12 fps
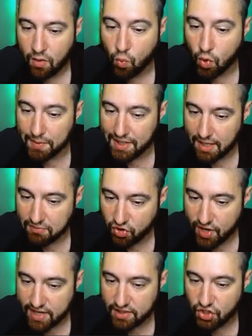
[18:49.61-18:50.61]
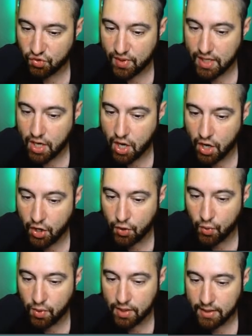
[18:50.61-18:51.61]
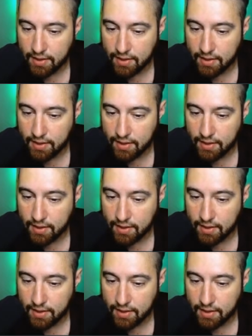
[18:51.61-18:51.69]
Wormadam Trash, as we know.